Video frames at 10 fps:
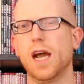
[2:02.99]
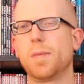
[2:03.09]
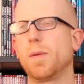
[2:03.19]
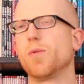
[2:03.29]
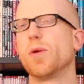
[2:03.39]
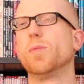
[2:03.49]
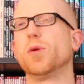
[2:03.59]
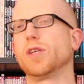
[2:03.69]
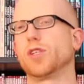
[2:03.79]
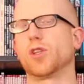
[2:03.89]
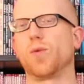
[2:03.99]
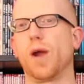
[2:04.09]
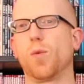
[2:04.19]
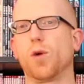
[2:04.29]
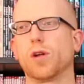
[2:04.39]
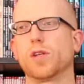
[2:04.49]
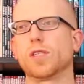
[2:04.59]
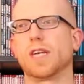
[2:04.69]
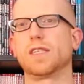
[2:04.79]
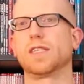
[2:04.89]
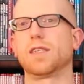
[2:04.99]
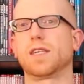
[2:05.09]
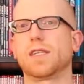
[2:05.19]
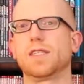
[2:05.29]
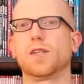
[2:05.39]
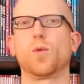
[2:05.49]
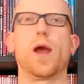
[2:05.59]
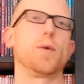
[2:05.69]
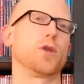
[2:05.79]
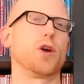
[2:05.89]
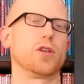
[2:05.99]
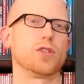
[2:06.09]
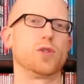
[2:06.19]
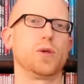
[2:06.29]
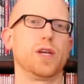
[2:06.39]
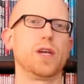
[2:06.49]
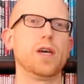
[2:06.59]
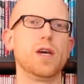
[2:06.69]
And maybe rebooting is not the right word, because that sounds like they did away with continuity.